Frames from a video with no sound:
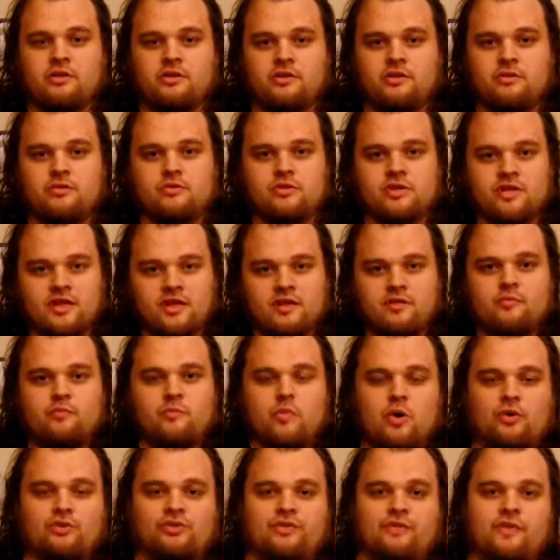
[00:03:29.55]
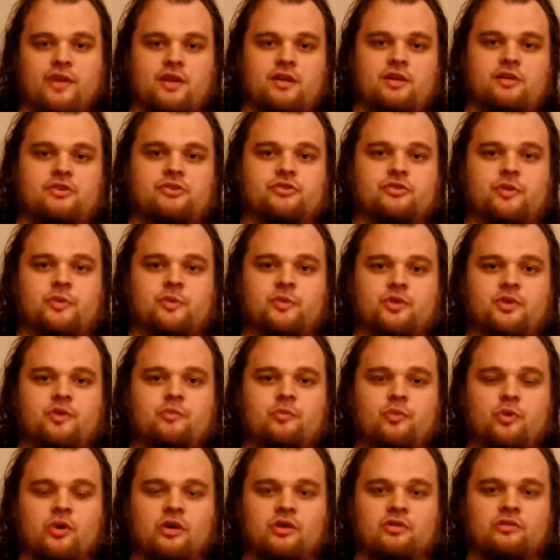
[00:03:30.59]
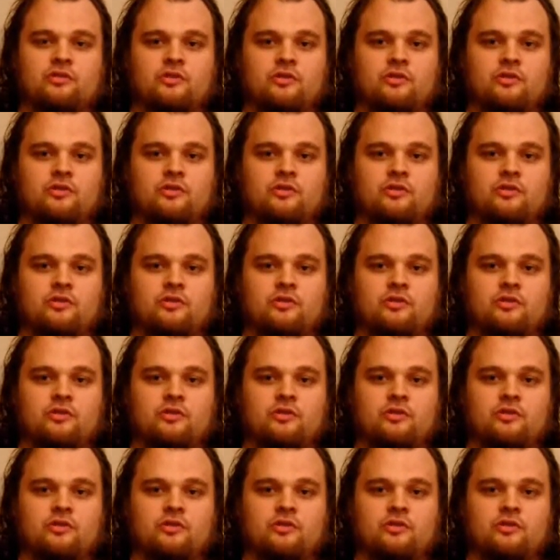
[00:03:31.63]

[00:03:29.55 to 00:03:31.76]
you get most of that history within the book.